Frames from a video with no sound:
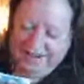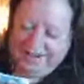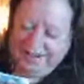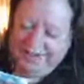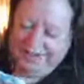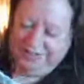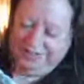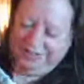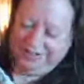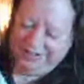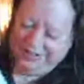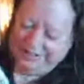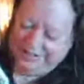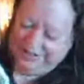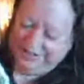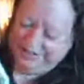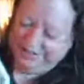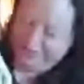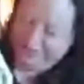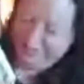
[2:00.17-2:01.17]
I don't know if you
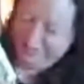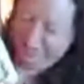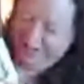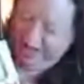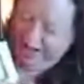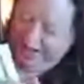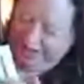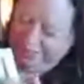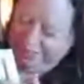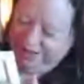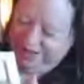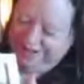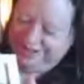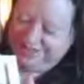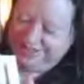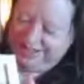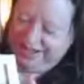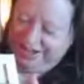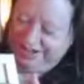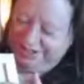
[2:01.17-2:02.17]
can see this on the back, but I
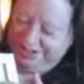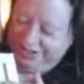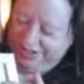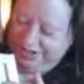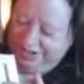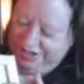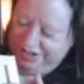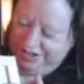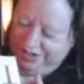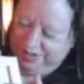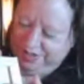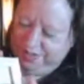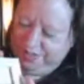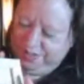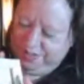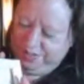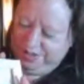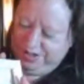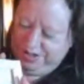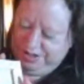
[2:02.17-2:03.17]
designed her
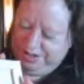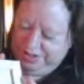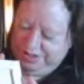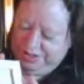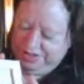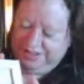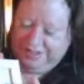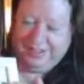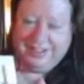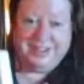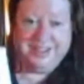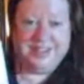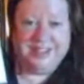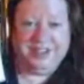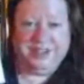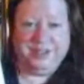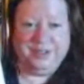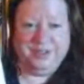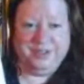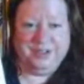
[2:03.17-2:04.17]
with
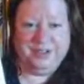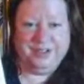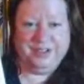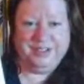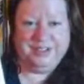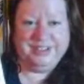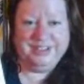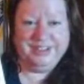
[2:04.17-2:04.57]
linseed oil.